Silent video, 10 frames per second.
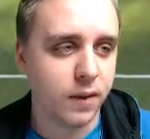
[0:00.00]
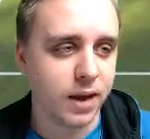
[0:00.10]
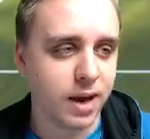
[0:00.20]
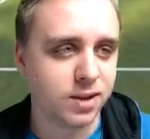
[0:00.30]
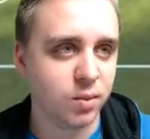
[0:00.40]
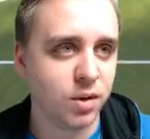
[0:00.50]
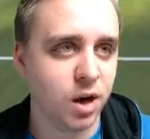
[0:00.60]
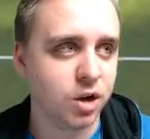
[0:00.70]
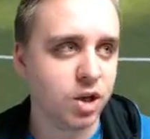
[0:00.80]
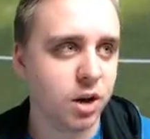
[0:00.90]
and they got some
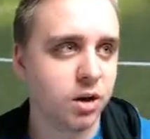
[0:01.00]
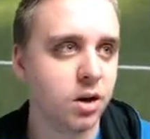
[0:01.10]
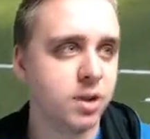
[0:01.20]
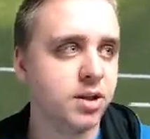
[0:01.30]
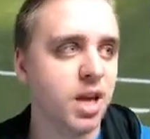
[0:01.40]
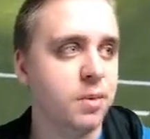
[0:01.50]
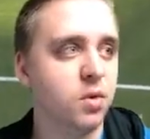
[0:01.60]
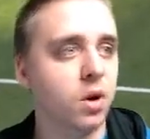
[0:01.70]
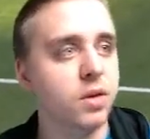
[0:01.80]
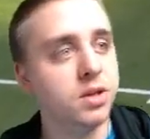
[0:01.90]
production out of Curtis
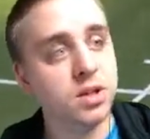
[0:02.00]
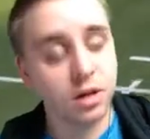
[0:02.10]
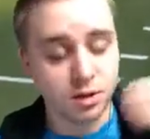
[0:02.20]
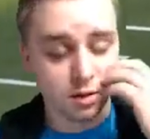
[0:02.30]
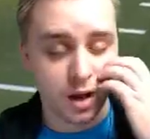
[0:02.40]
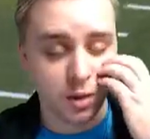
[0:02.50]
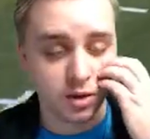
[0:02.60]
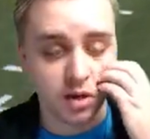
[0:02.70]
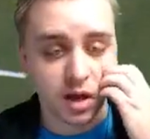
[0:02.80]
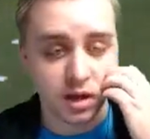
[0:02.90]
Samuel this year, so
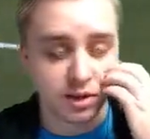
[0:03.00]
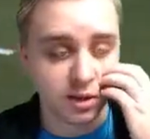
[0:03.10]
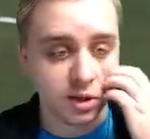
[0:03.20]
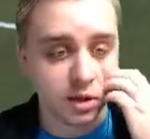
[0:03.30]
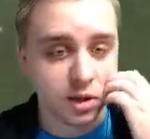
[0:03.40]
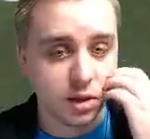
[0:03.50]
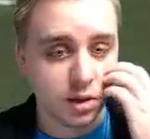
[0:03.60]
that was nice.